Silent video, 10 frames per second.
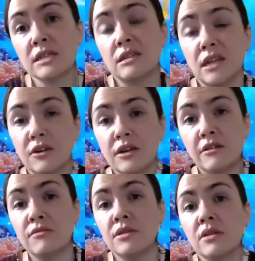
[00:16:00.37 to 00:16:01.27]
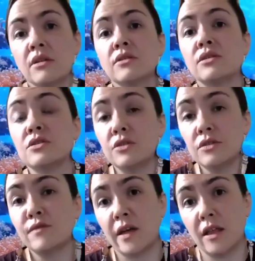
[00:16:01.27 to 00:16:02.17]
scenario, the new
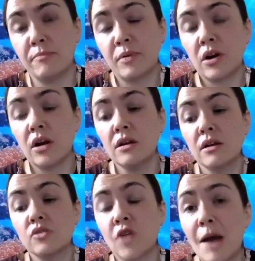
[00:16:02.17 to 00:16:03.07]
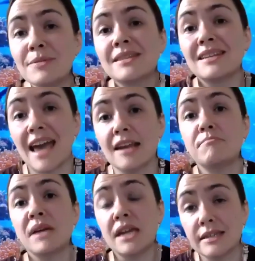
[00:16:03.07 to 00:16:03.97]
developer drops the
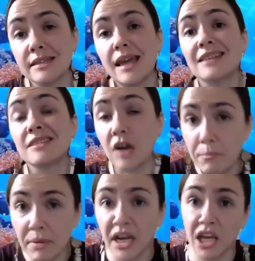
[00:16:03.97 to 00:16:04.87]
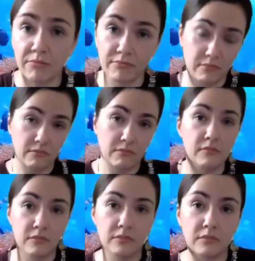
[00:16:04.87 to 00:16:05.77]
database at the company.
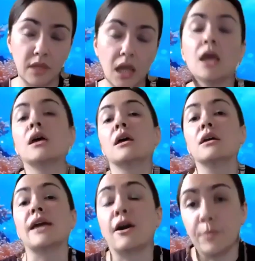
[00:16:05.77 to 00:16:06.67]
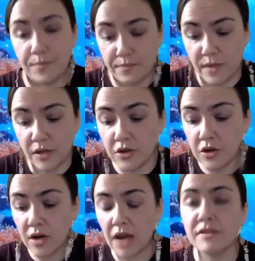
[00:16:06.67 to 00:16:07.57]
Now, you
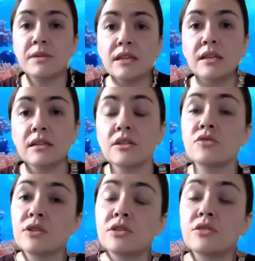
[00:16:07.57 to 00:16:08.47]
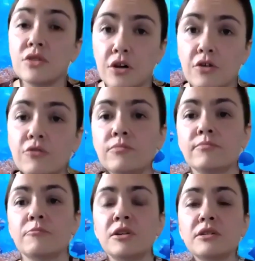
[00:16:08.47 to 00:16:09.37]
don't have to be in the industry to know
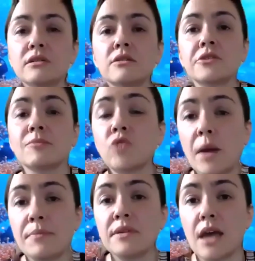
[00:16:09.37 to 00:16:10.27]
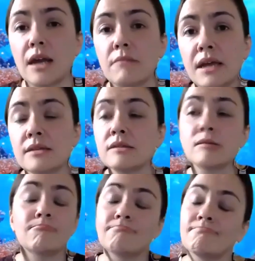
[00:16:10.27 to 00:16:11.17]
when you hear the term drop the database,
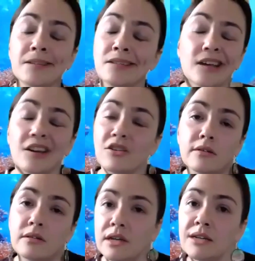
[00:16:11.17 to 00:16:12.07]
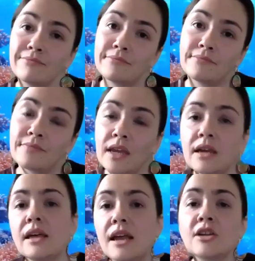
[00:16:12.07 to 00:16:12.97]
that's not a good thing.
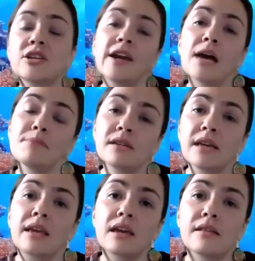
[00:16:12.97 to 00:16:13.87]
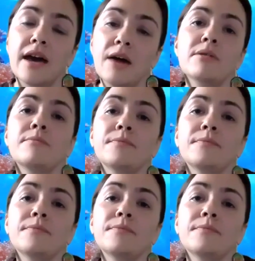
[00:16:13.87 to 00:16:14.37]
It actually happened at GitLab